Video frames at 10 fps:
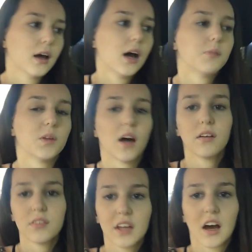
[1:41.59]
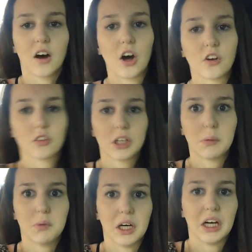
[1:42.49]
not even that hungry,
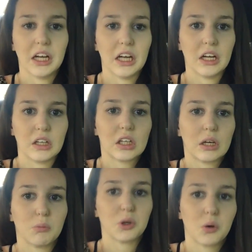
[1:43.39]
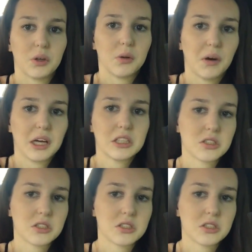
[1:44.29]
but I'm gonna go anyway,